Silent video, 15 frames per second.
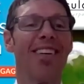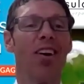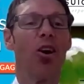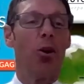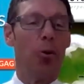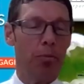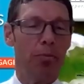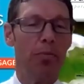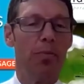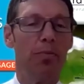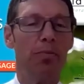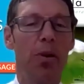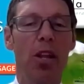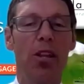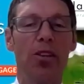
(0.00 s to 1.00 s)
Oh,
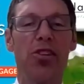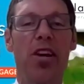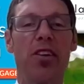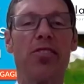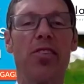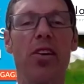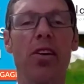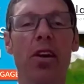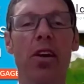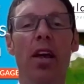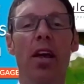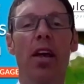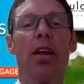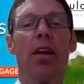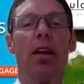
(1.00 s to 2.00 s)
apologize there.
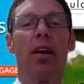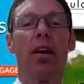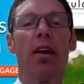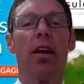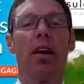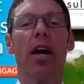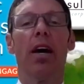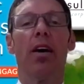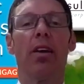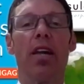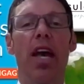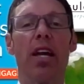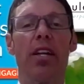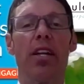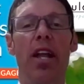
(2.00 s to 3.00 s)

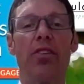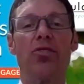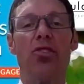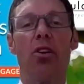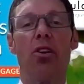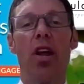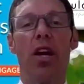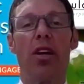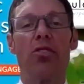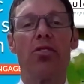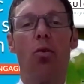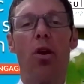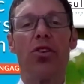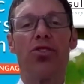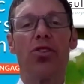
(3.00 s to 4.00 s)
Candidates, our next
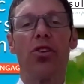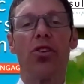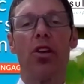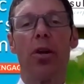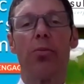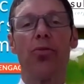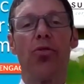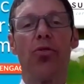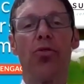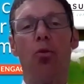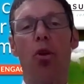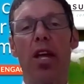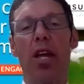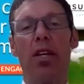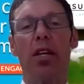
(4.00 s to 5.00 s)
question comes from
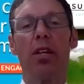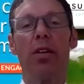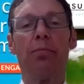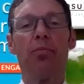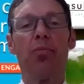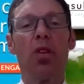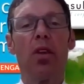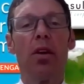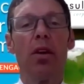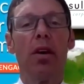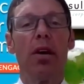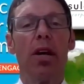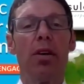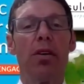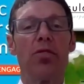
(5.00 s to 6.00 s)
Randy.
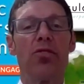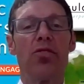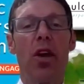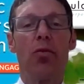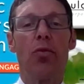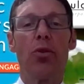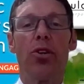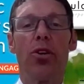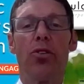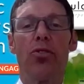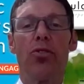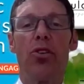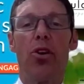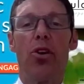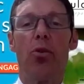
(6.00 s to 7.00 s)
Several years
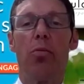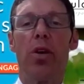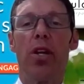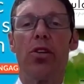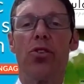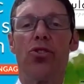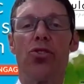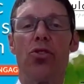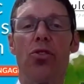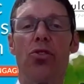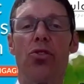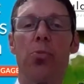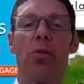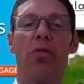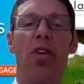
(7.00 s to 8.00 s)
ago, many insurance
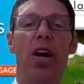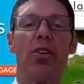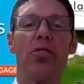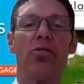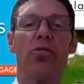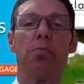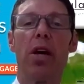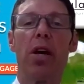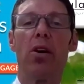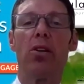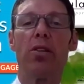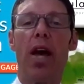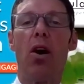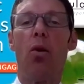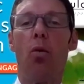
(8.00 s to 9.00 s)
providers bailed
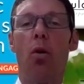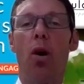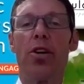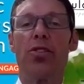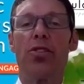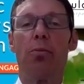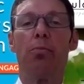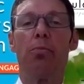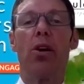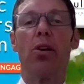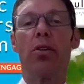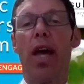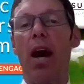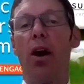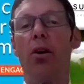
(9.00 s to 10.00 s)
out
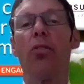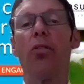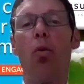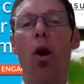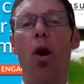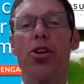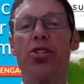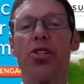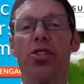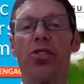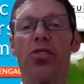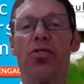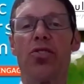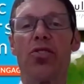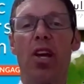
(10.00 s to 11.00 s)
of
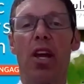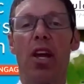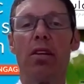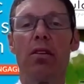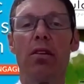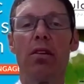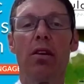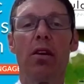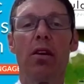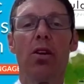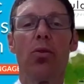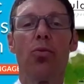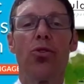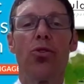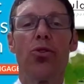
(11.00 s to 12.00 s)
Washington State,
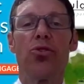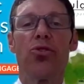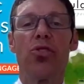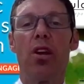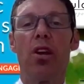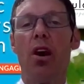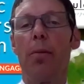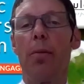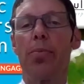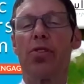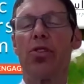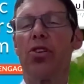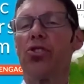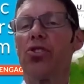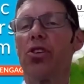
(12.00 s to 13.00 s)
reducing
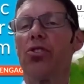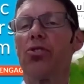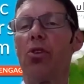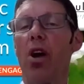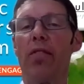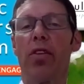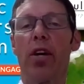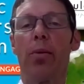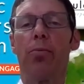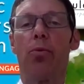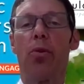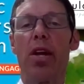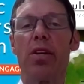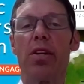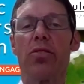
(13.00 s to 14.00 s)
competition and driving up
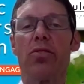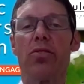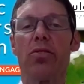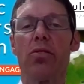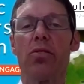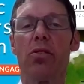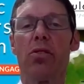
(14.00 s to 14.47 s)
rates.